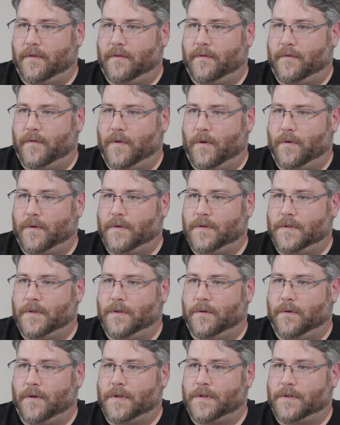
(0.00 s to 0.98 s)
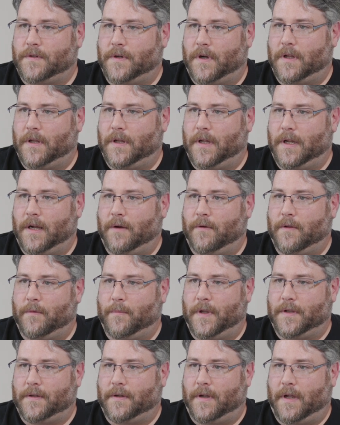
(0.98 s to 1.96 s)
for folks who are struggling with
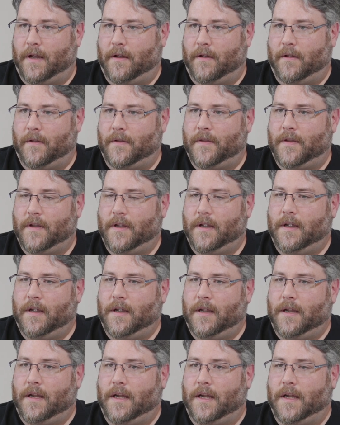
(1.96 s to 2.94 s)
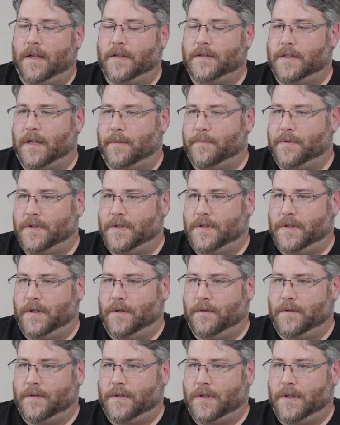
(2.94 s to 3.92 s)
mental health and substance
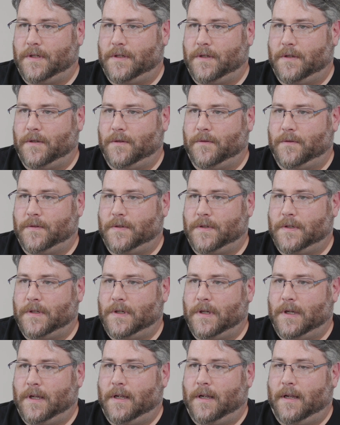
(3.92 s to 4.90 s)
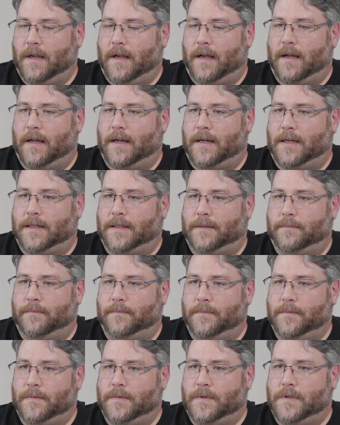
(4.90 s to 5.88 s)
use issues,
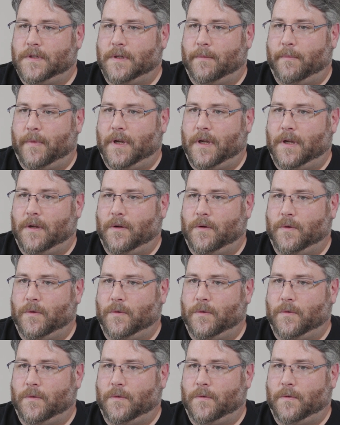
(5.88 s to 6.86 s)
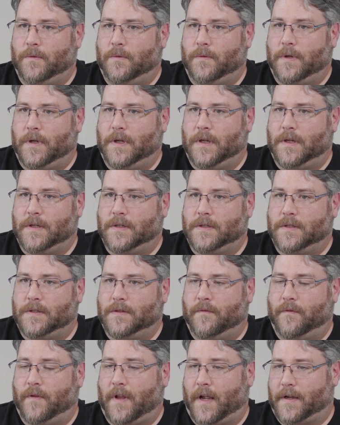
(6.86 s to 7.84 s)
somebody who is
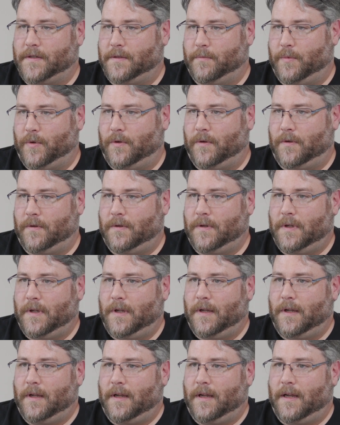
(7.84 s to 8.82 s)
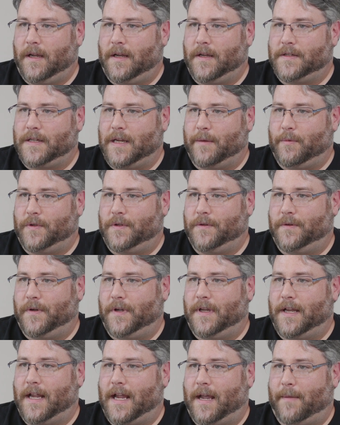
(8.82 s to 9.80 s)
flexible and is able to
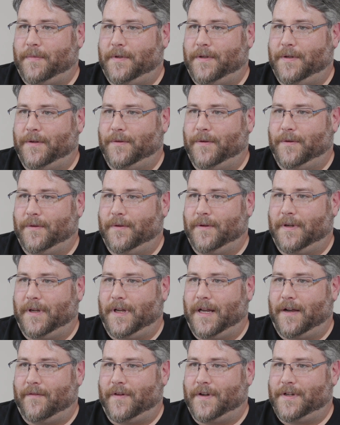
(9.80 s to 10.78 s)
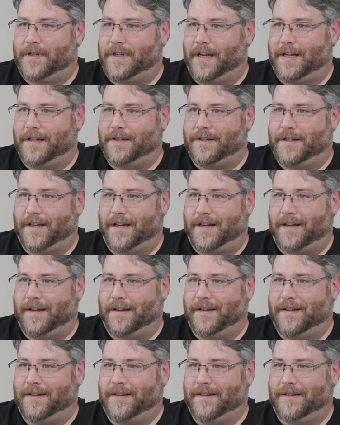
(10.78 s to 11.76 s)
adapt to an
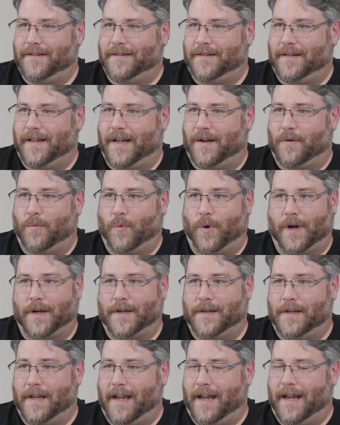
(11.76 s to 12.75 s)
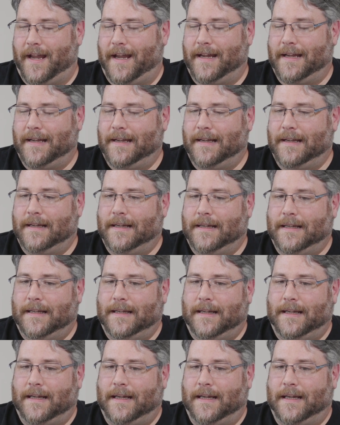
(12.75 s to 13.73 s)
ever-changing work day,
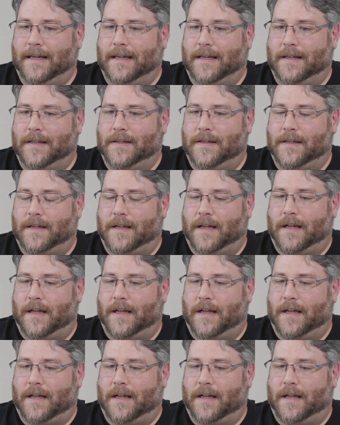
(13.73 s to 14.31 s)
and